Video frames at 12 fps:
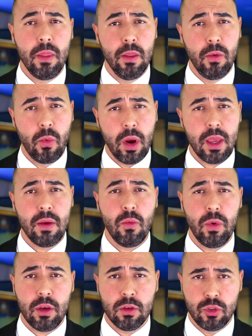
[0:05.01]
the way
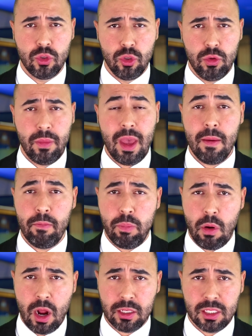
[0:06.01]
we consume and
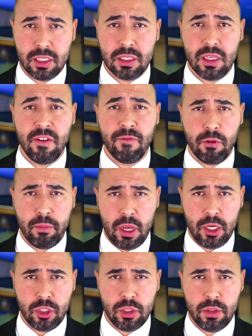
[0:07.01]
process
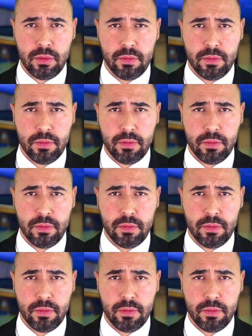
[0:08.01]
information.